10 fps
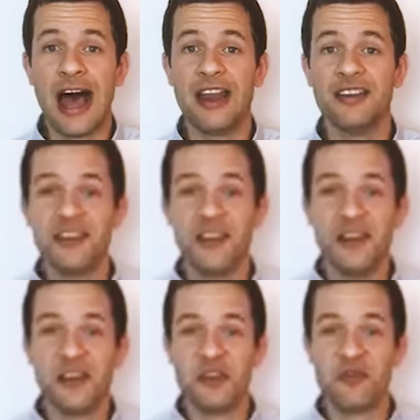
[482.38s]
and
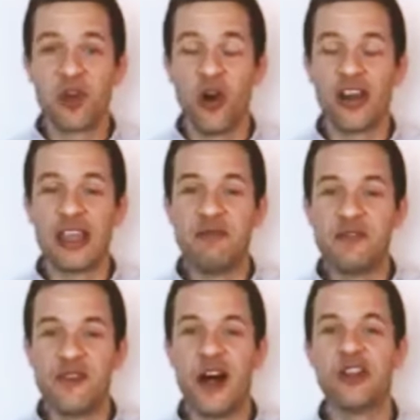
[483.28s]
you've got
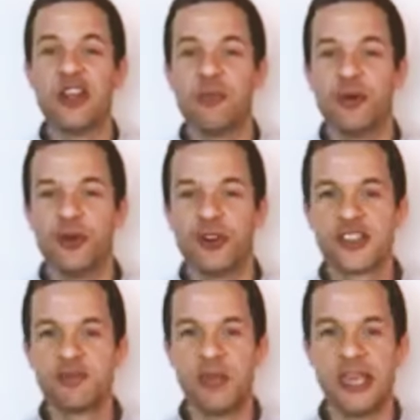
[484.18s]

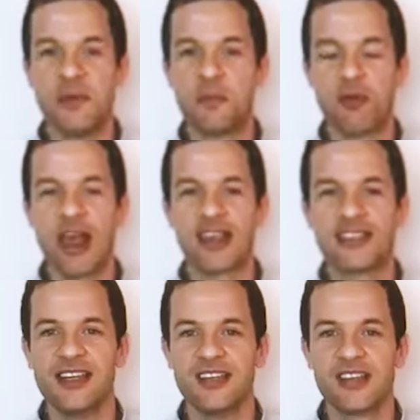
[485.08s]
invaluable speaking
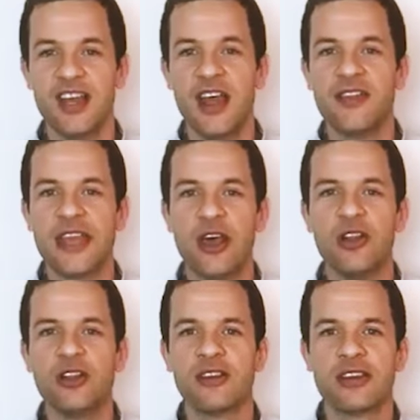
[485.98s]
practice.
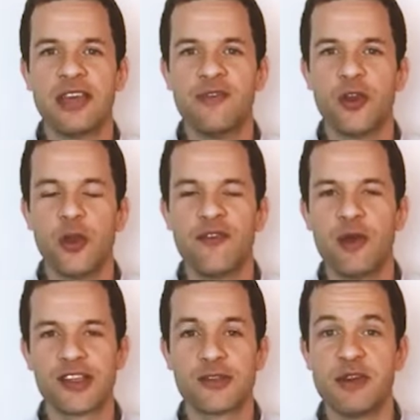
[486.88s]
They'll give you, if
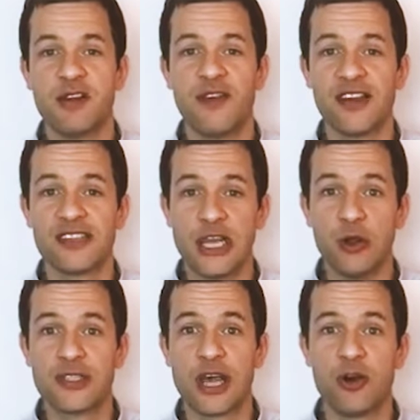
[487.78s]
you ask them in advance,
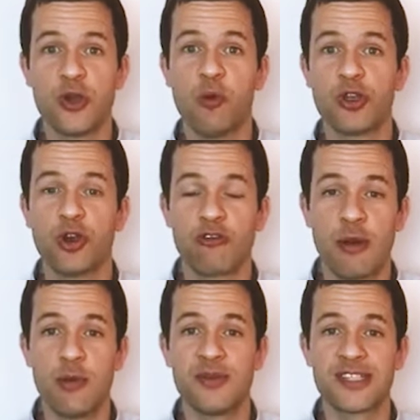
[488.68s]
they'll tell you what your
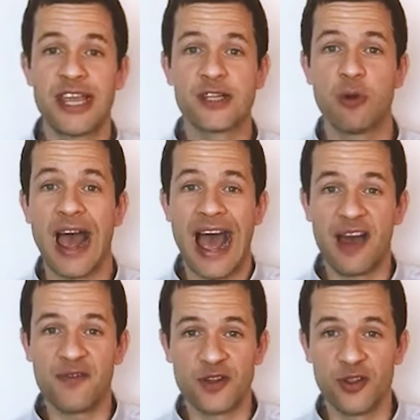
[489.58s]
grammar mistakes were
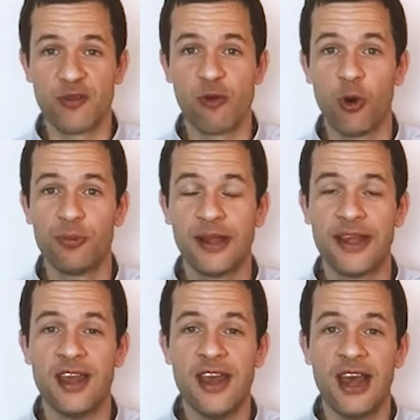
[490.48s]
after the role
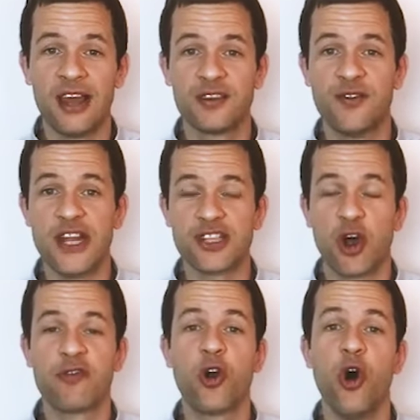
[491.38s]
play has
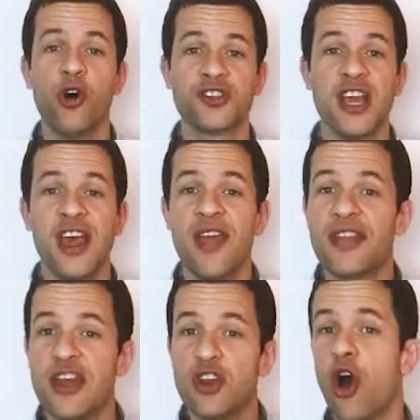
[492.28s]
finished. Of course,
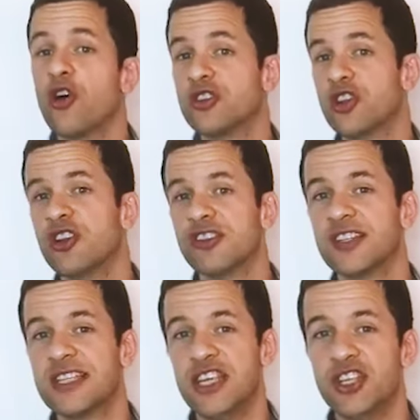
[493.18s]
they're not as good
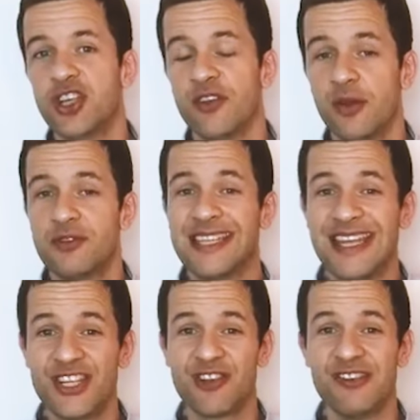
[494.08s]
as a teacher. The
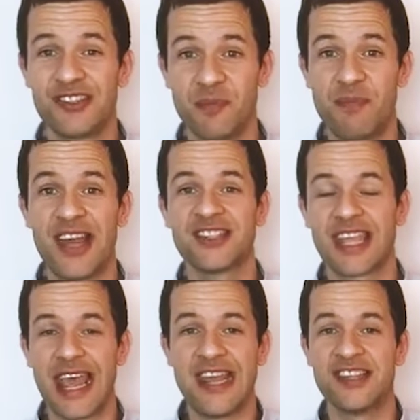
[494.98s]
teacher is the
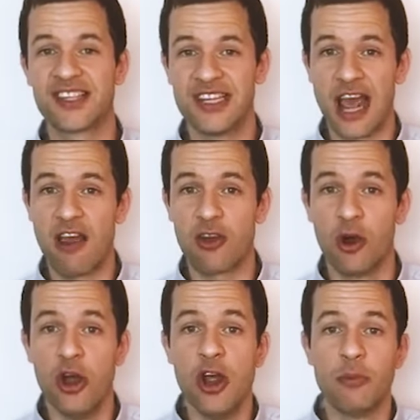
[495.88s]
best case
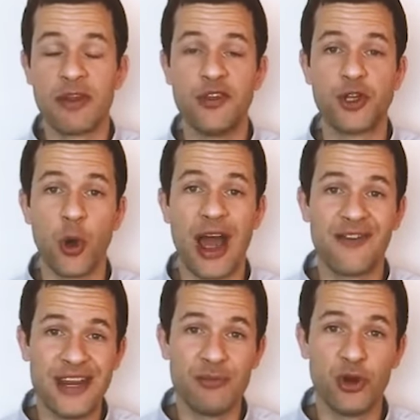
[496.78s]
scenario. But if you don't
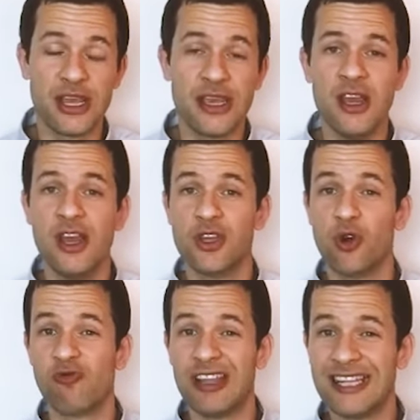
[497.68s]
have any money,
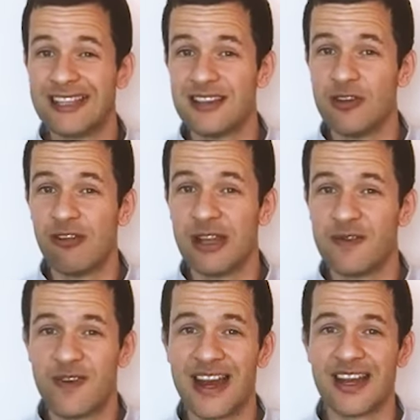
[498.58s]
you're
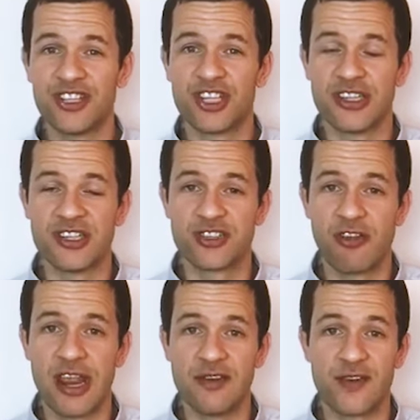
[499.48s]
really financially
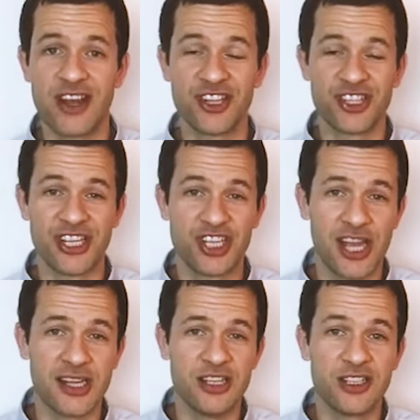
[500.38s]
strained, financially
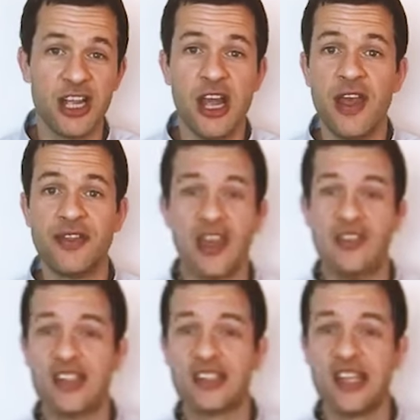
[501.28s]
challenged,
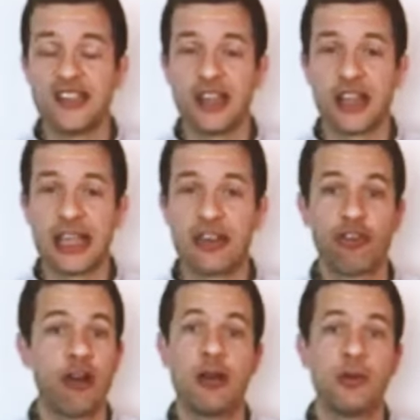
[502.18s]
then this is an
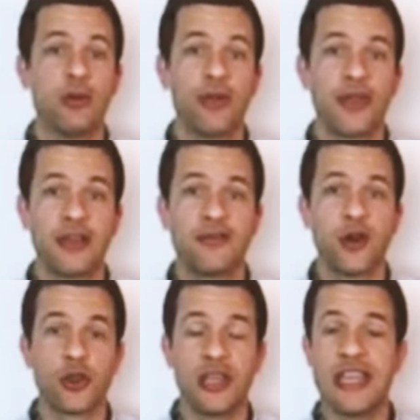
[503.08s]
incredible thing
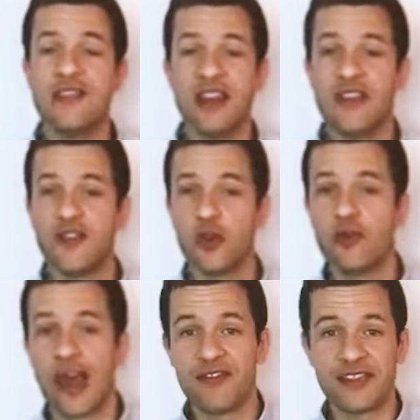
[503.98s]
for you. Even if
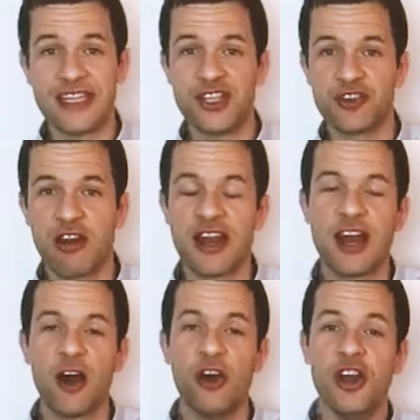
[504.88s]
you have a teacher right
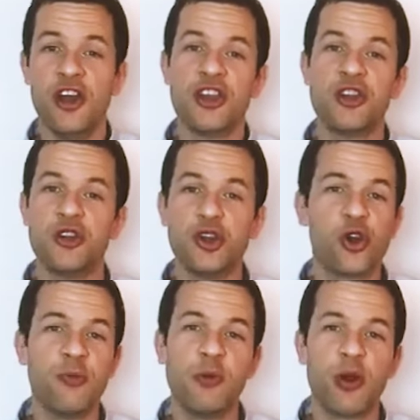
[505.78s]
now,
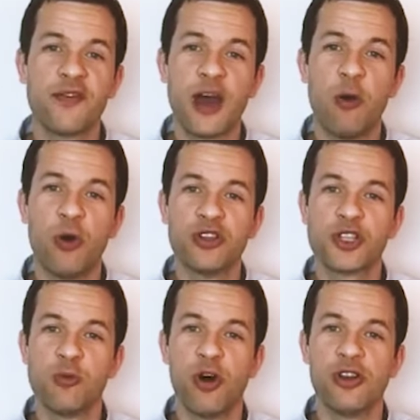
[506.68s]
you could be one of our
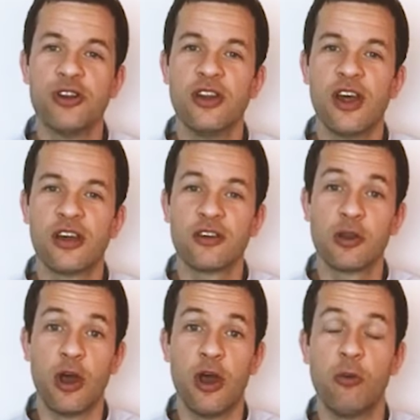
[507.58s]
one-to-one
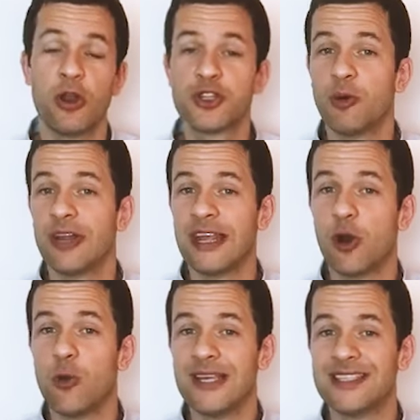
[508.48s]

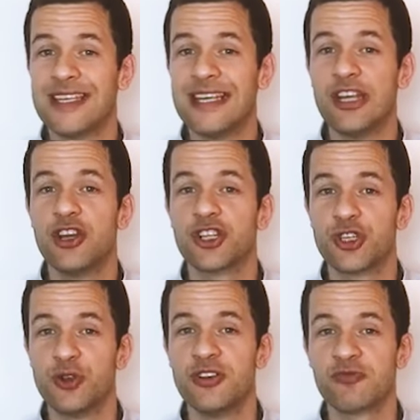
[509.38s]
OET
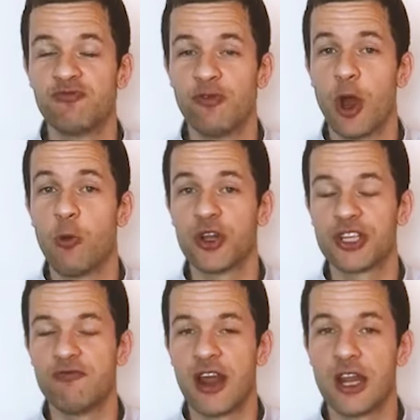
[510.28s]
students
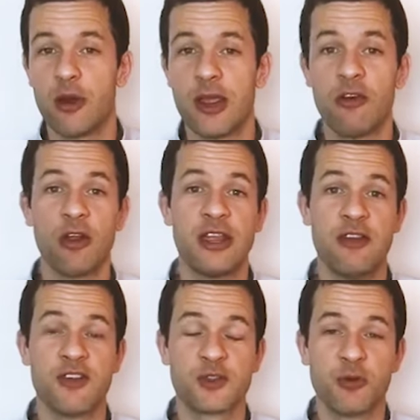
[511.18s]
watching right now
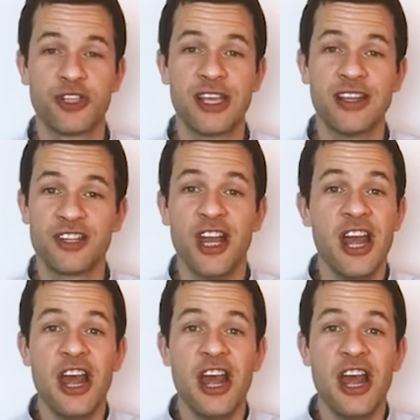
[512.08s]
here at Swoosh English.